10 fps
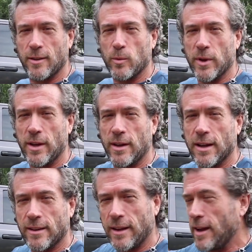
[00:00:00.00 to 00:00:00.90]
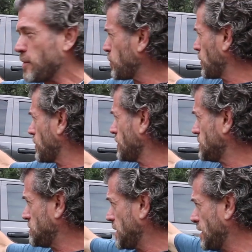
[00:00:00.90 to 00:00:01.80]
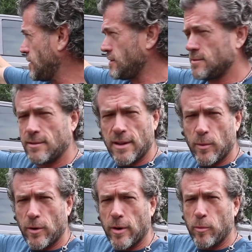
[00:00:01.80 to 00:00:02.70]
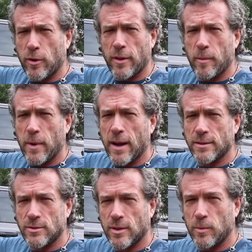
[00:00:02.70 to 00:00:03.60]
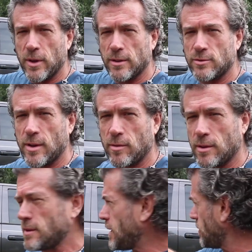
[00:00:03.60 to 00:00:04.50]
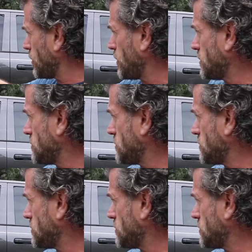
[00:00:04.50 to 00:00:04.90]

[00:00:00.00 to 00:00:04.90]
We got the camper shell that we're going to put in the back so that we can travel and have a little bit of